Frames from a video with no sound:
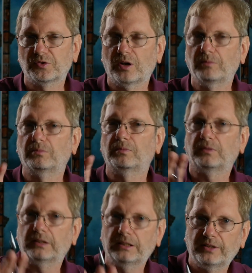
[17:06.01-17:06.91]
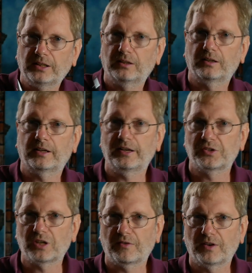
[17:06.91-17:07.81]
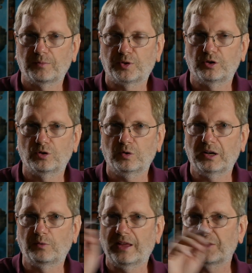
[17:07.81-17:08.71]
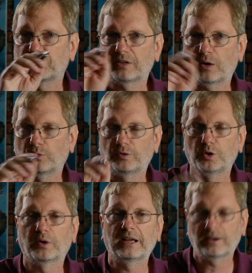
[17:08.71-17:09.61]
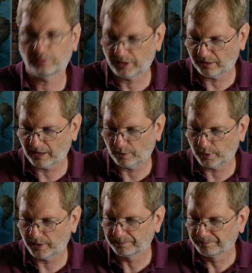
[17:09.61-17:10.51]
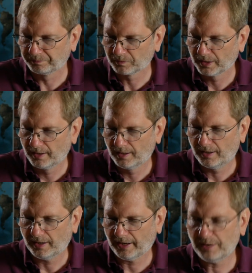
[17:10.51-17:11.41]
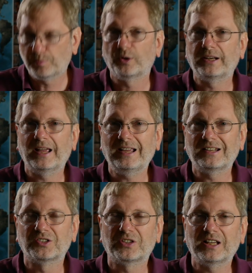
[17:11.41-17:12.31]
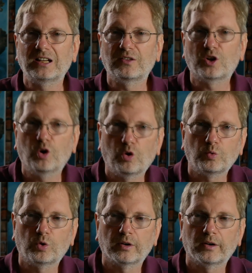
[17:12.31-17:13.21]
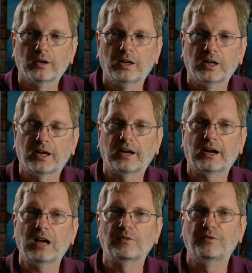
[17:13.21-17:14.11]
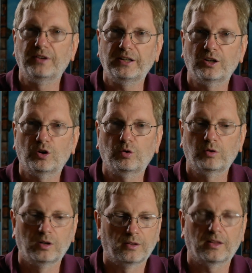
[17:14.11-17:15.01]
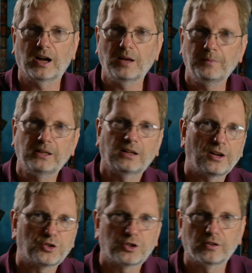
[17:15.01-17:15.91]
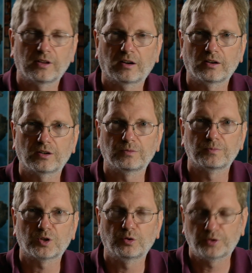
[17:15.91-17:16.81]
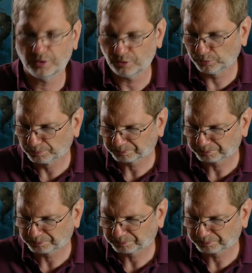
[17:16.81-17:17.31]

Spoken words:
So I'm leaving 8.7 up to you, and that you will annotate that one. 8.8 is the end of the Cold War, and I have a video that I made last year that I'm going to show to you.